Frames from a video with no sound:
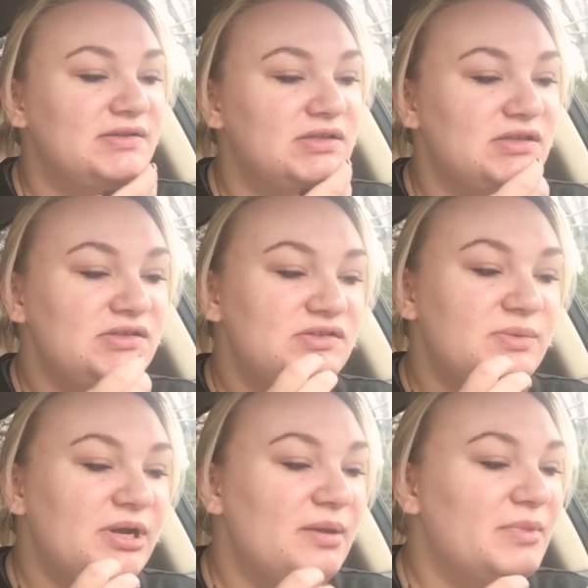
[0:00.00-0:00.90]
See, this is
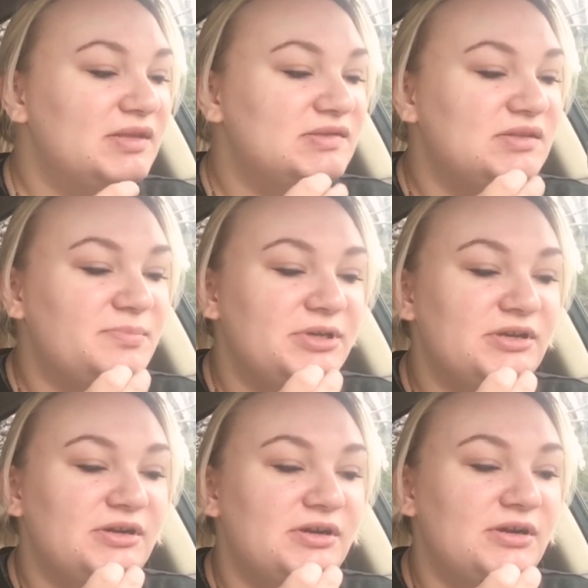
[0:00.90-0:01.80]
where I messed up
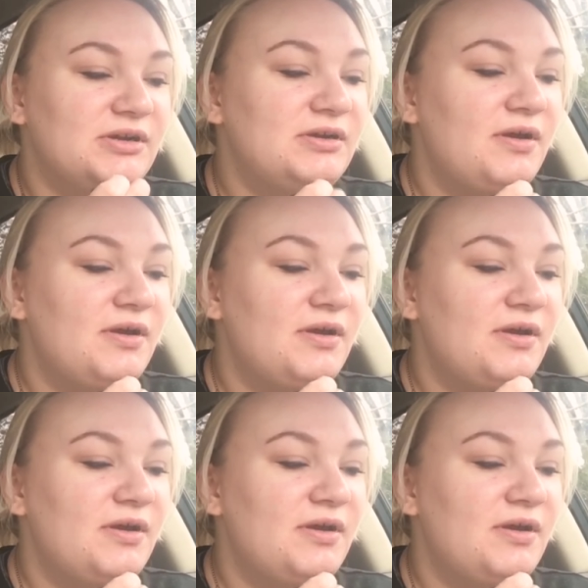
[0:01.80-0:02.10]
here